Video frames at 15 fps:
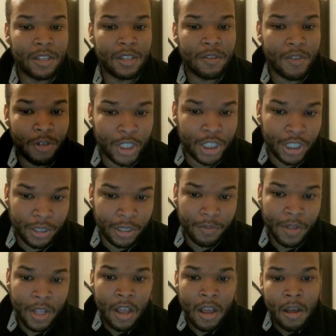viewership,
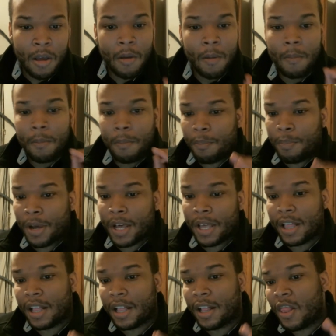
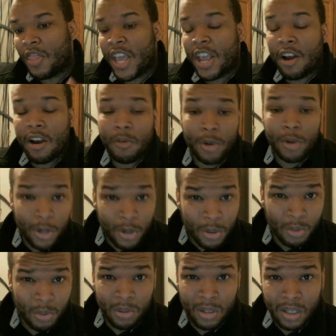but they are
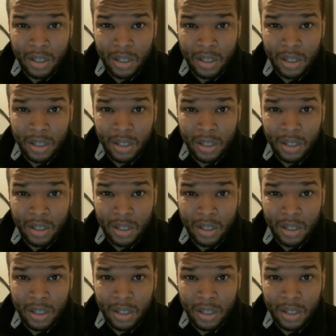renewed.